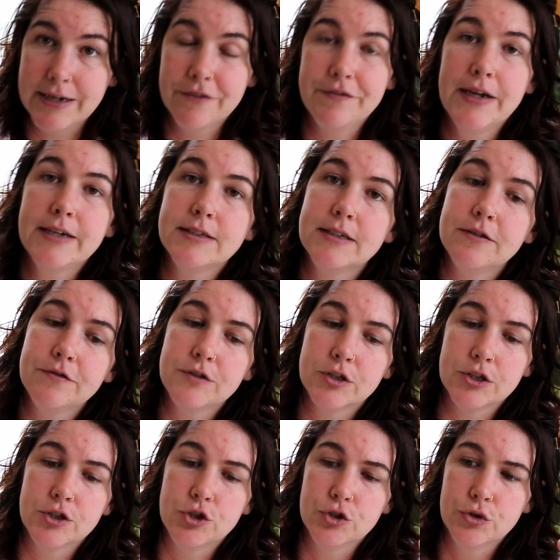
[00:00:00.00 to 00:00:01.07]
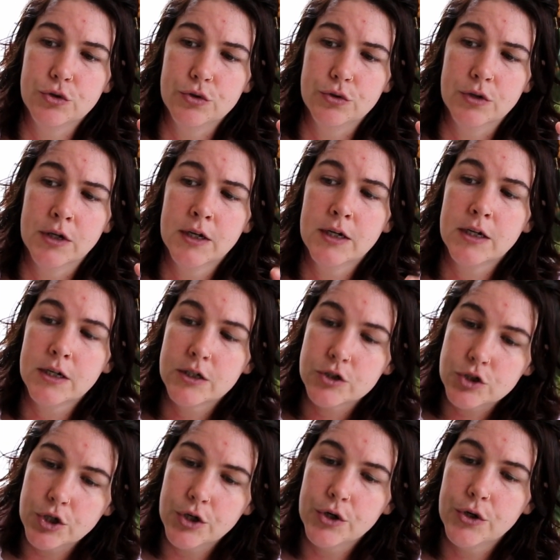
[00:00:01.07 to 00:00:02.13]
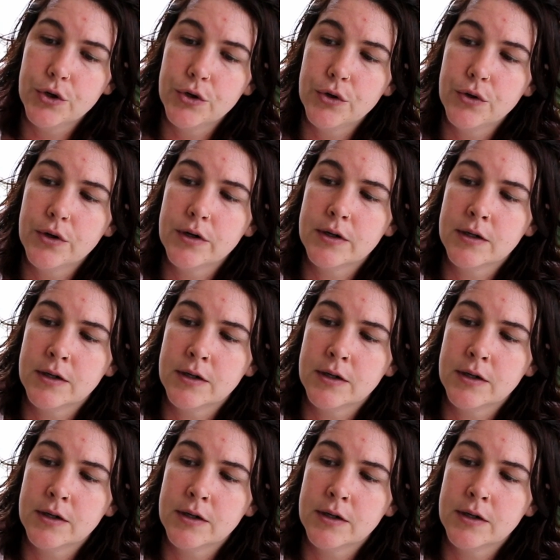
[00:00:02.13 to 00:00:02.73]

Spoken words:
effective to do two